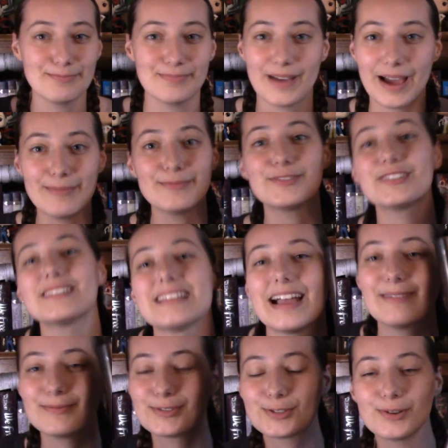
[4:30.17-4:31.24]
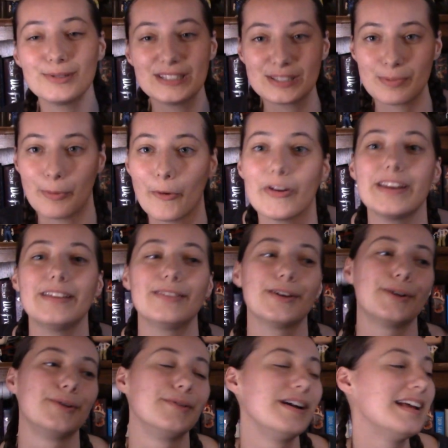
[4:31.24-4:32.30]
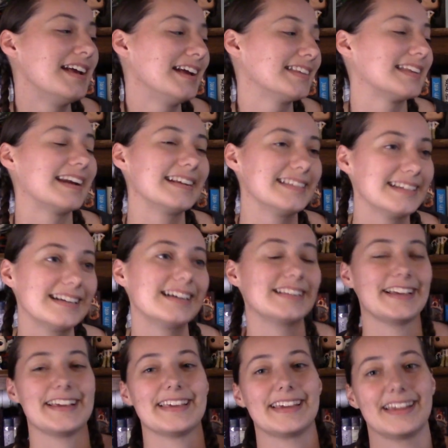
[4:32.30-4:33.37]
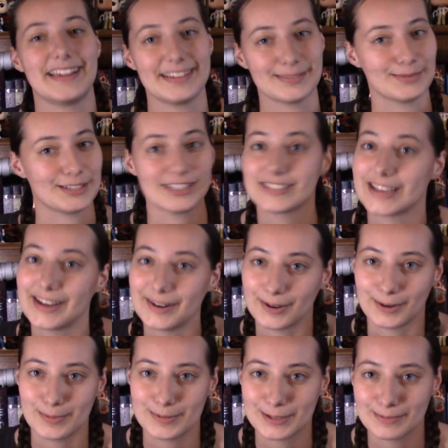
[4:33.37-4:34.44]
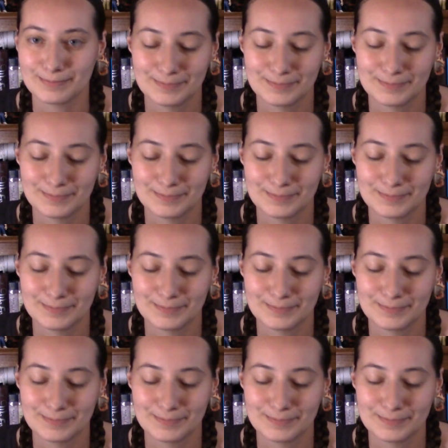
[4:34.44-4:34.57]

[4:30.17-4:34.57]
I'm so disappointed, though, that I did not like it as much as I had hoped.